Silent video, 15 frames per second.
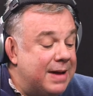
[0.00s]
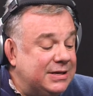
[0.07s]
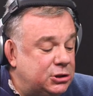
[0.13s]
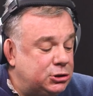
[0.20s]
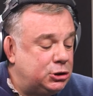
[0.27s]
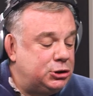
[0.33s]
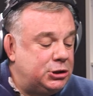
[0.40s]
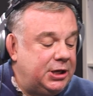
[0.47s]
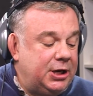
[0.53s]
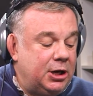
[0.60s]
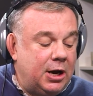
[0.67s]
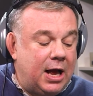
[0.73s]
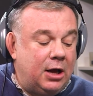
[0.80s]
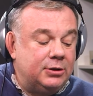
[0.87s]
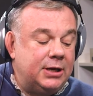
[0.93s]
Manchester
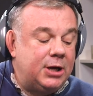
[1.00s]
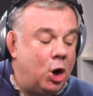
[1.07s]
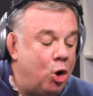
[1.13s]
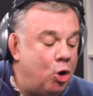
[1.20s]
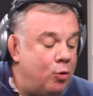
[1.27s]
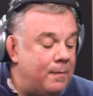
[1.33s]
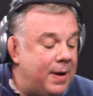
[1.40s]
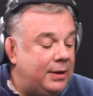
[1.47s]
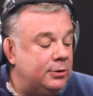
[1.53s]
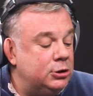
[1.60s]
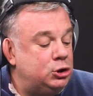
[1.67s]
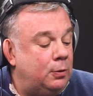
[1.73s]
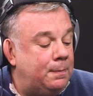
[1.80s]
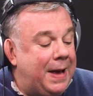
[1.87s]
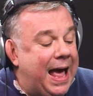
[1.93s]
City are held at home by
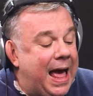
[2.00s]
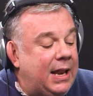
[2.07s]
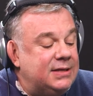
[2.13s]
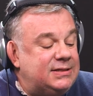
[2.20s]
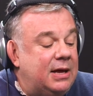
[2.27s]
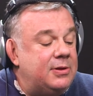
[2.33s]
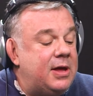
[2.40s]
Crystal Palace.